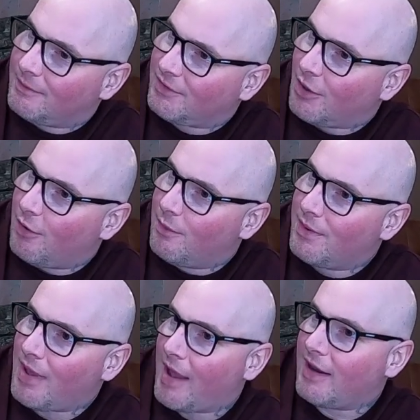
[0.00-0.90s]

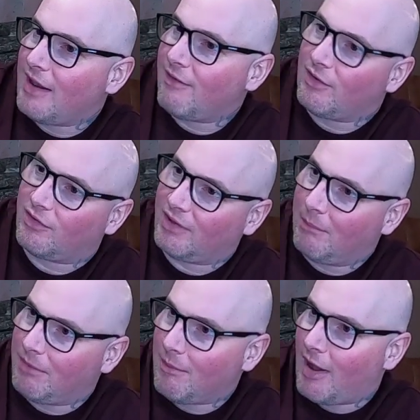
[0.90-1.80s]
So I can even
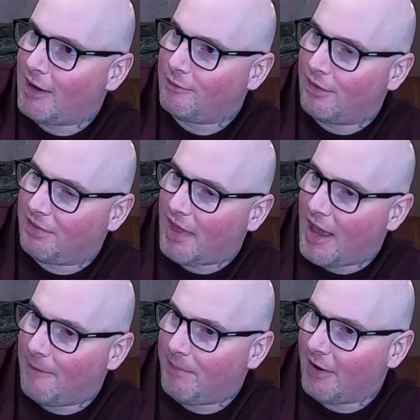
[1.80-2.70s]
slip them on with
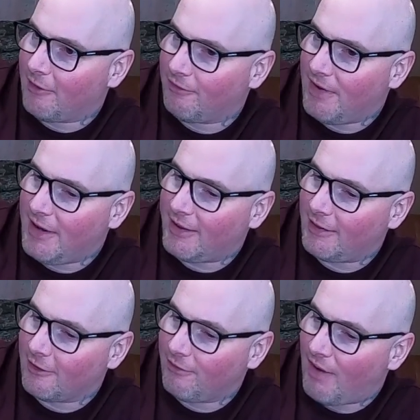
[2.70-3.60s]
bare feet
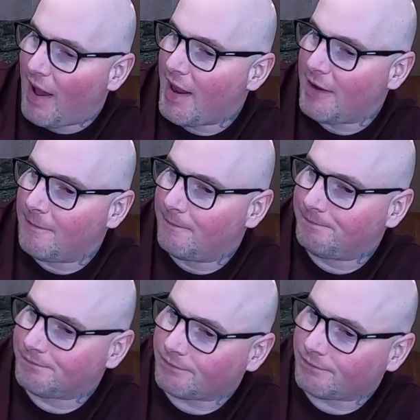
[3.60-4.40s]
and they're fine.